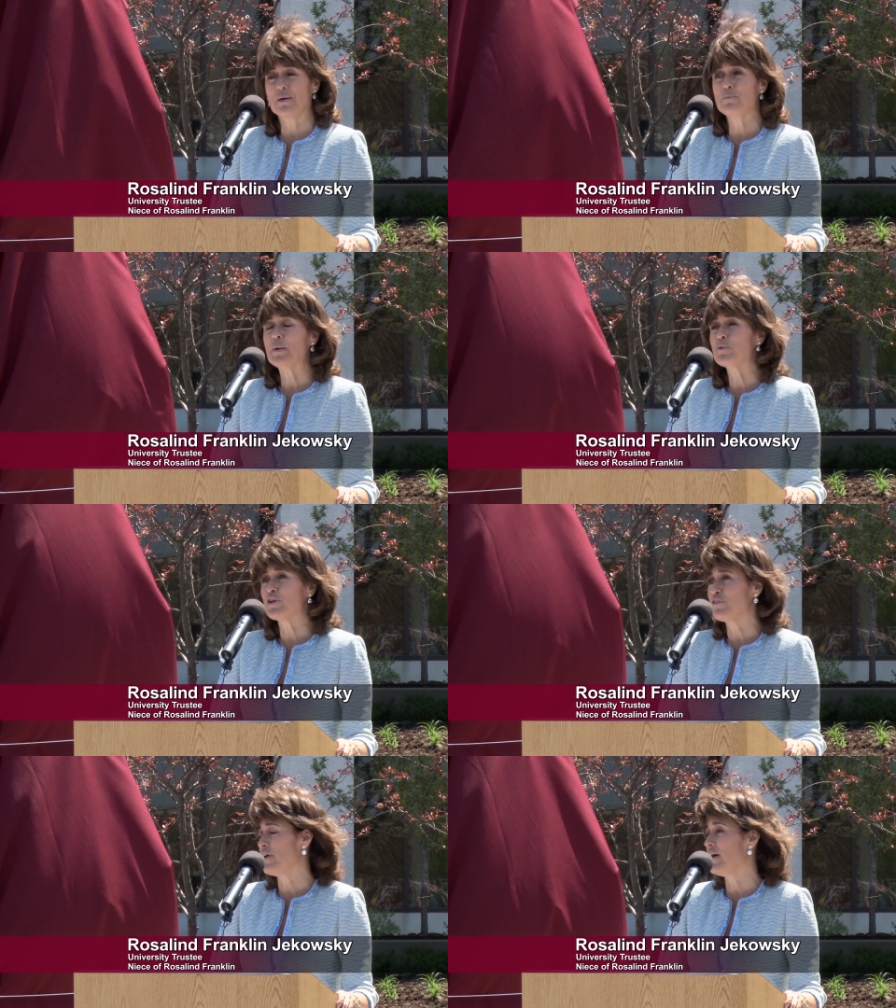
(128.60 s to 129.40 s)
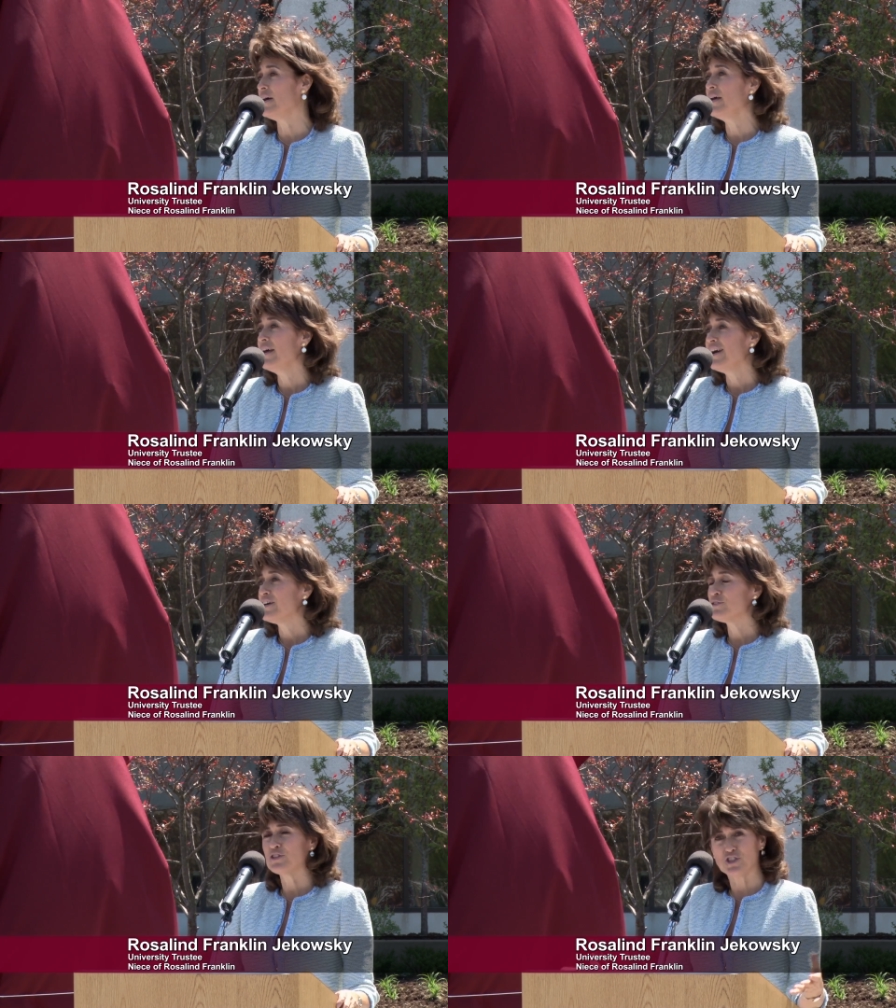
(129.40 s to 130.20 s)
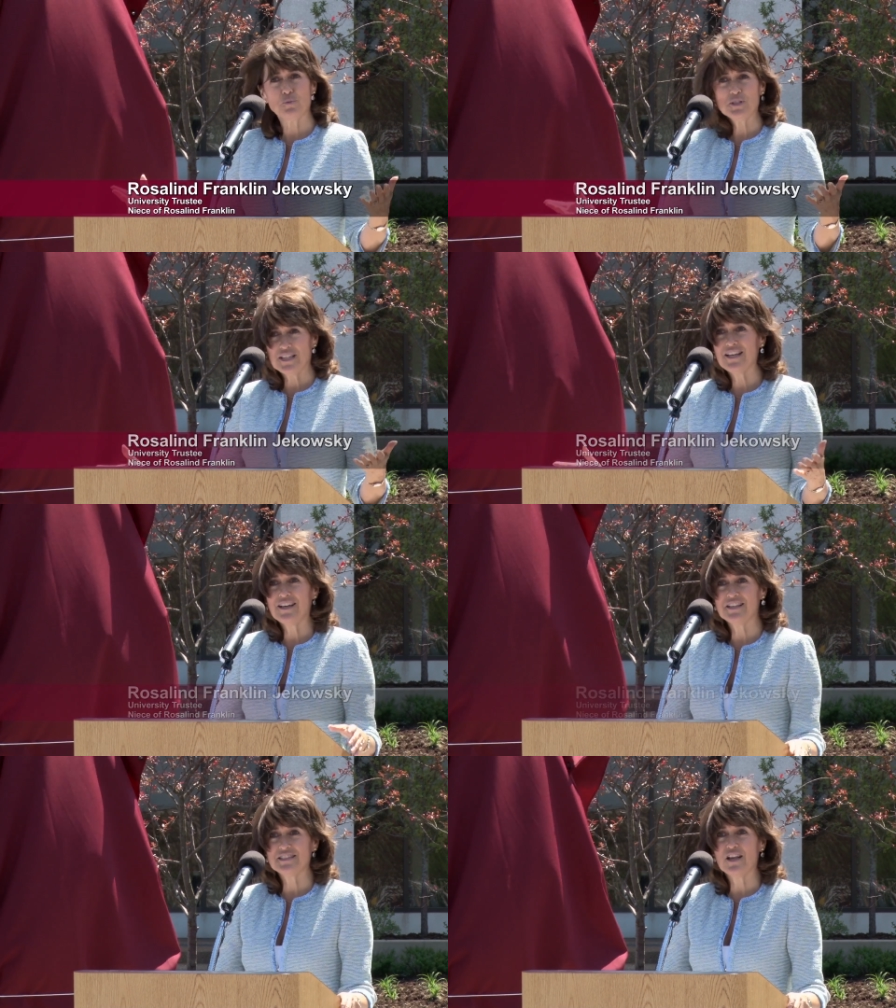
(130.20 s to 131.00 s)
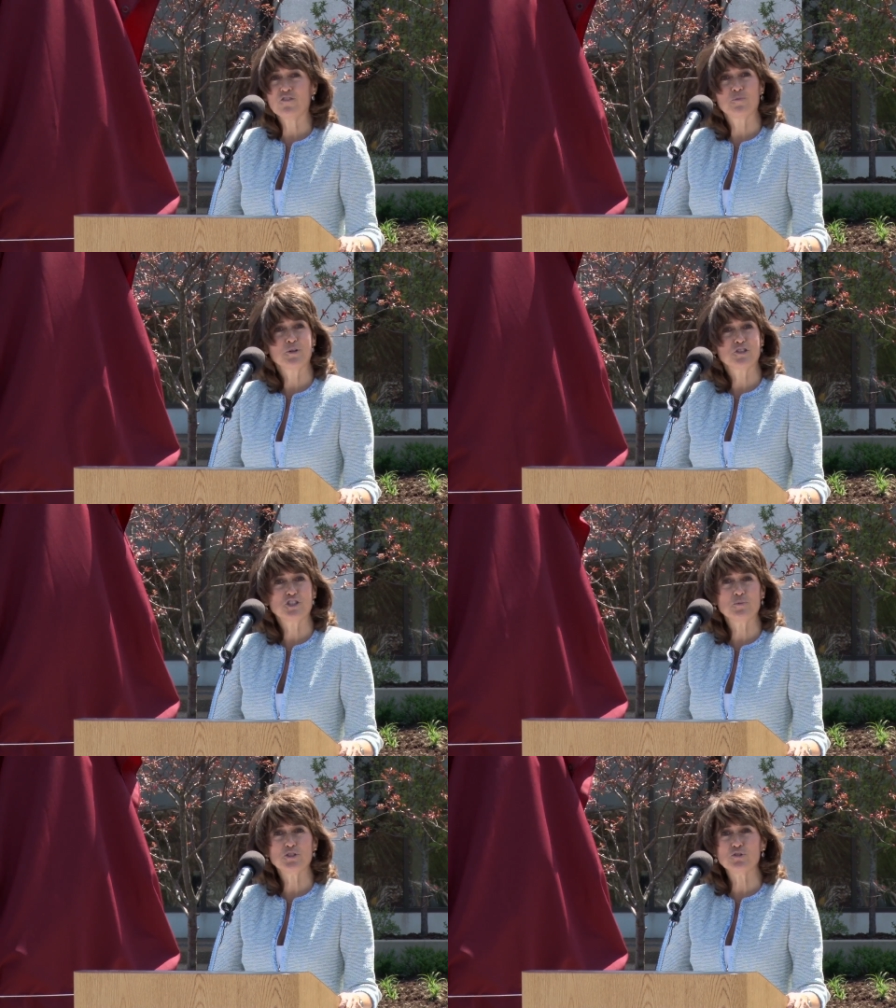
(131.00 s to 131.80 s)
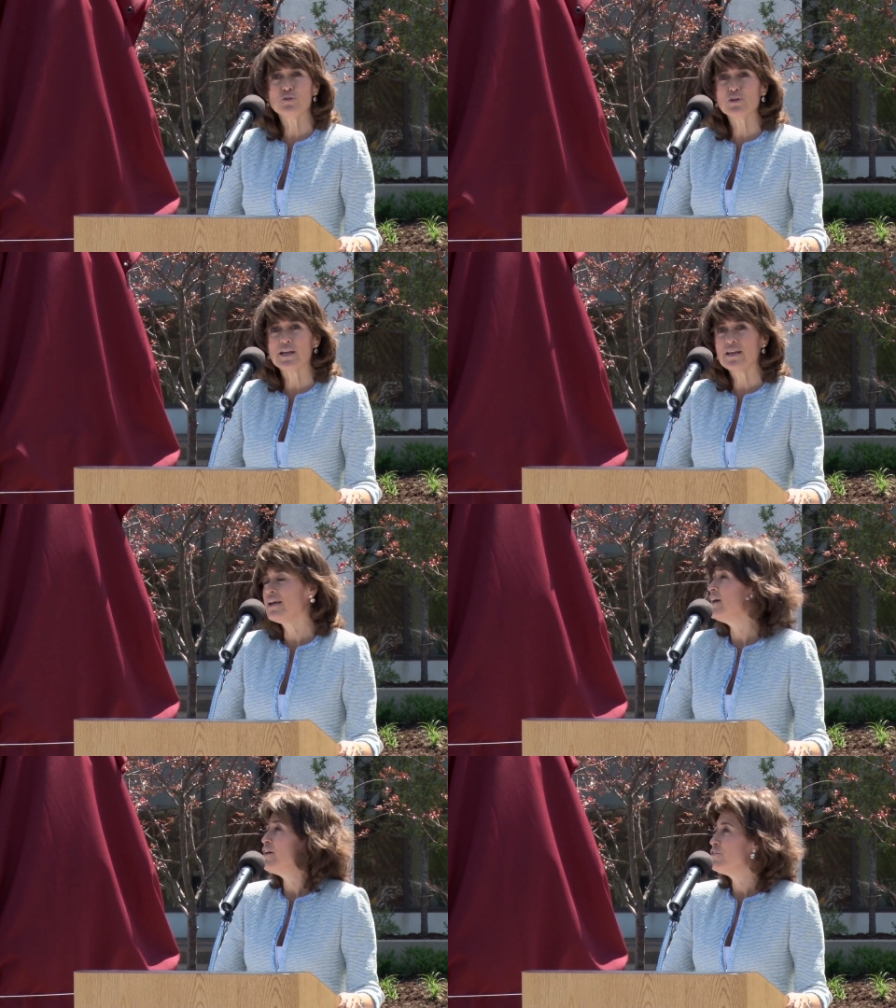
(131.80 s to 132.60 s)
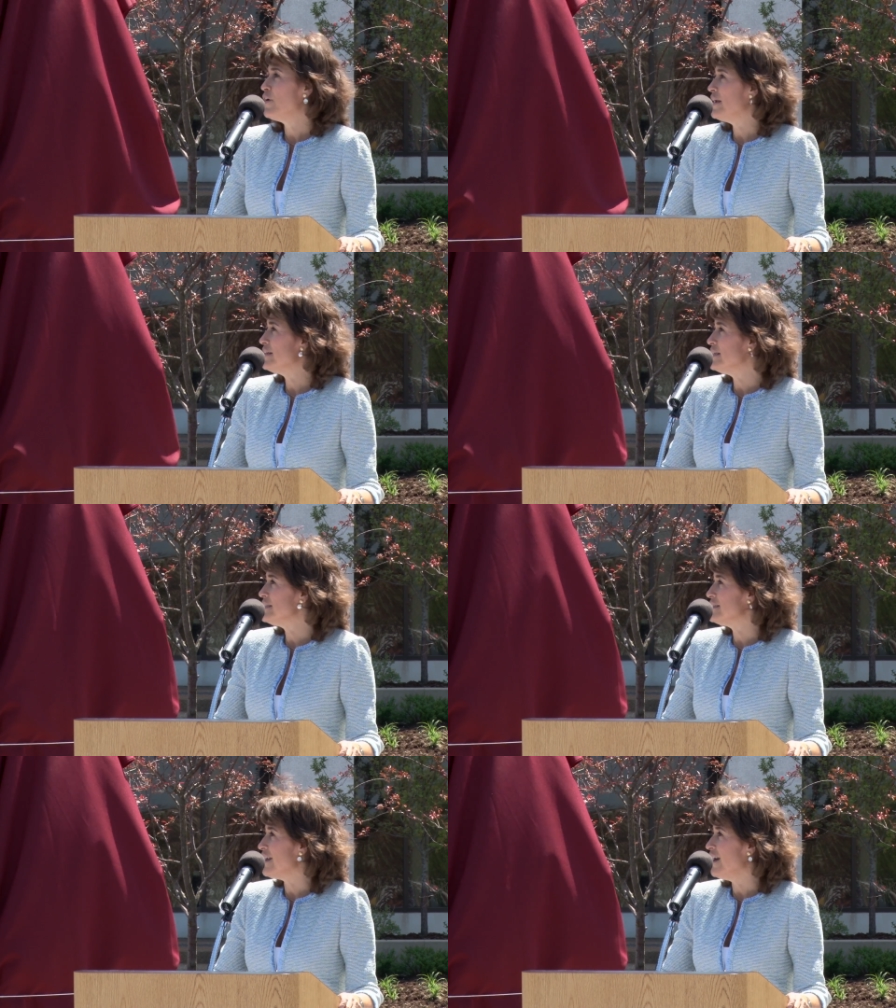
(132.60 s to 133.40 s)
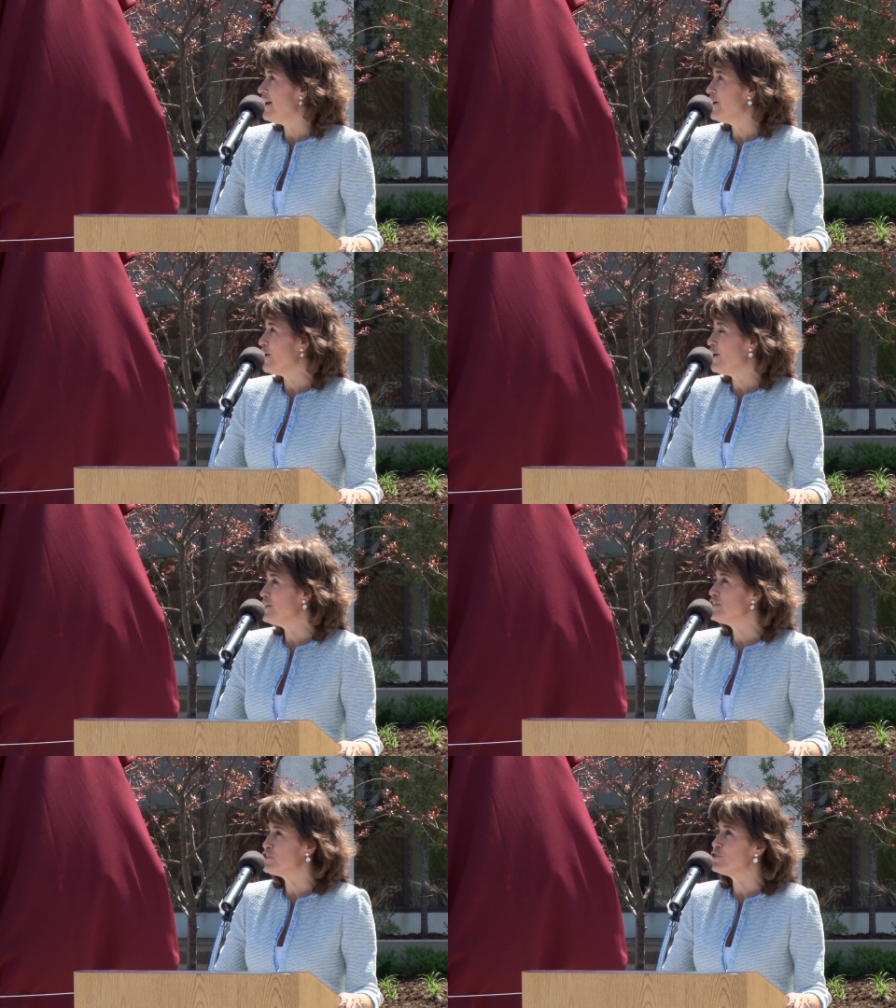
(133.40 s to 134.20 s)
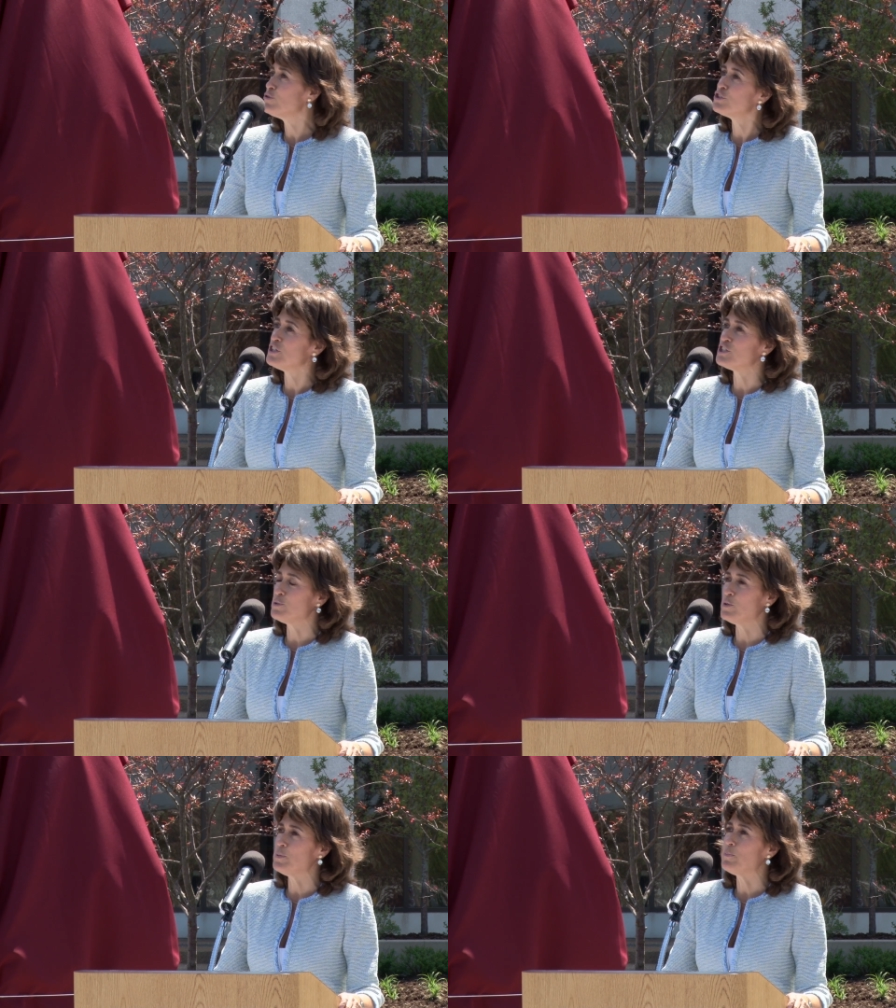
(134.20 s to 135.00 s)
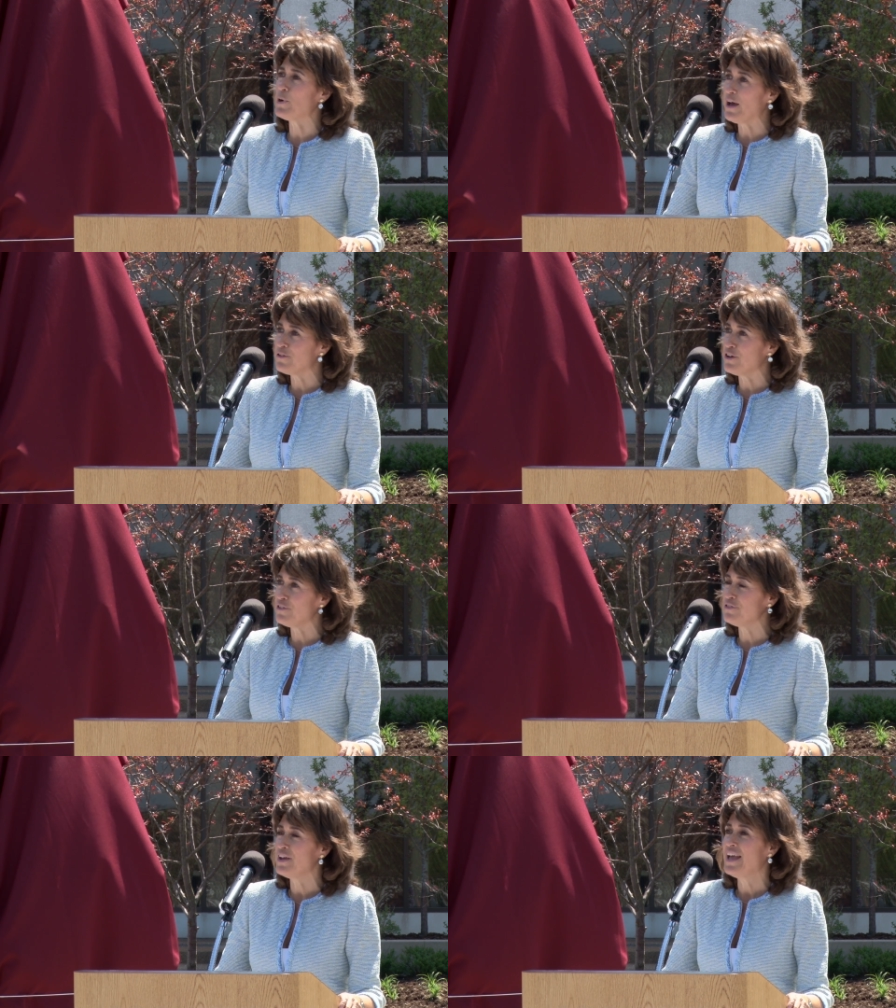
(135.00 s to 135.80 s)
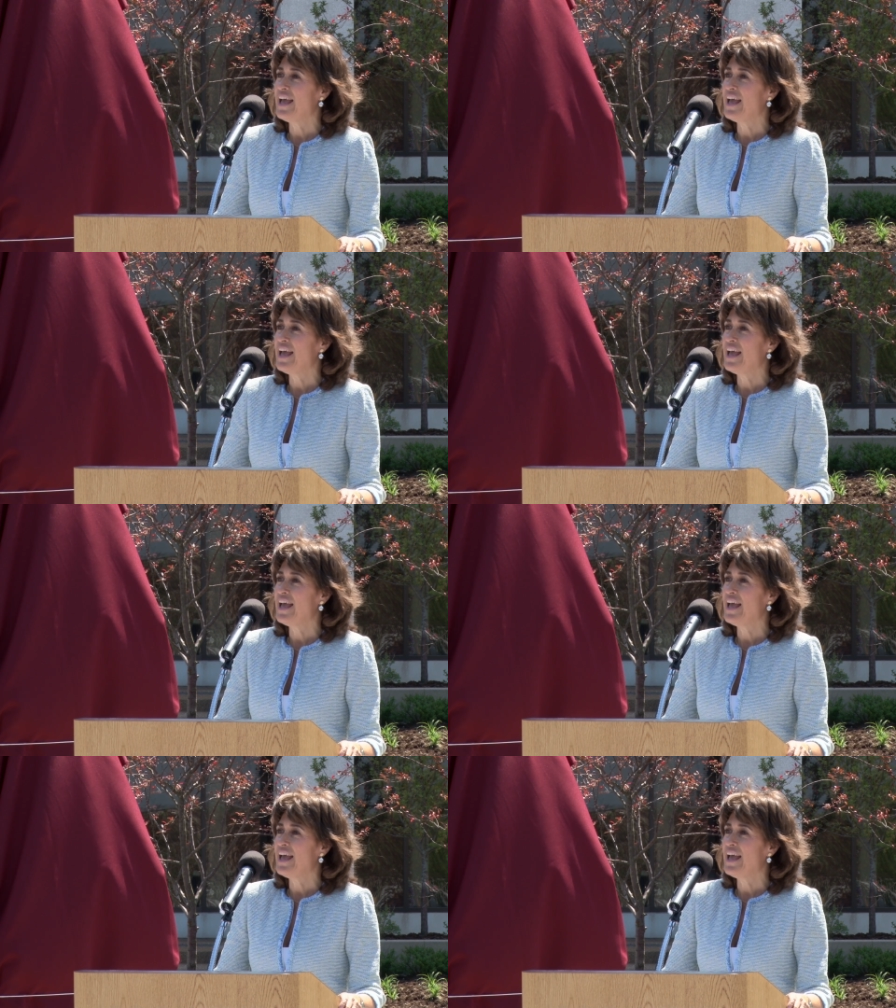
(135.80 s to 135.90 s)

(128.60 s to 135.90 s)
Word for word: memory of her, that she was here herself, because she would truly find this an institution that she would be proud of